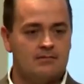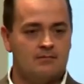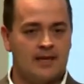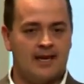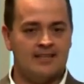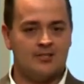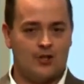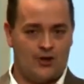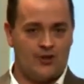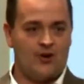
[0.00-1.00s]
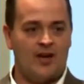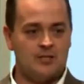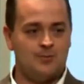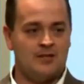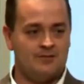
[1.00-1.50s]
because her and her
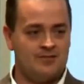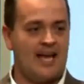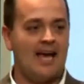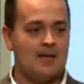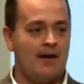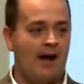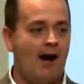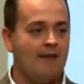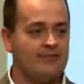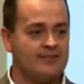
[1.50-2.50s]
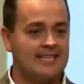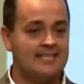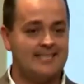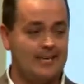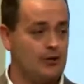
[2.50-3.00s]
husband have sat in my office in
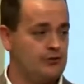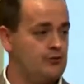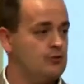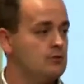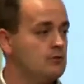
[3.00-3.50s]
tears.